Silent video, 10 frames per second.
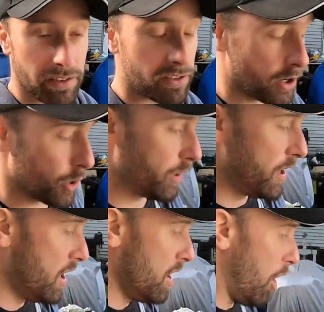So
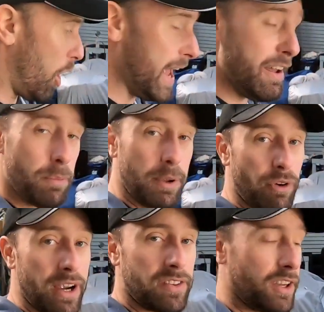I haven't been
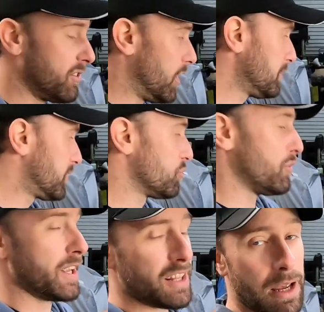racing because I'm still
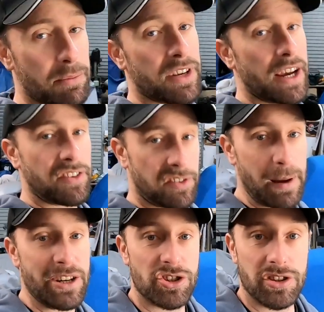running the MCA
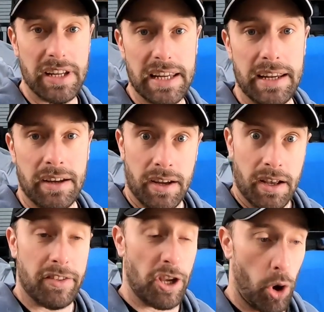suspension,
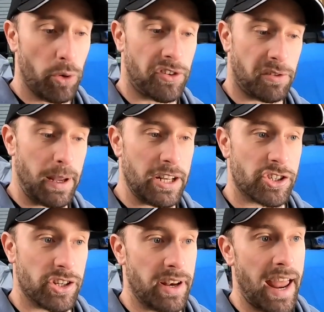the old suspension.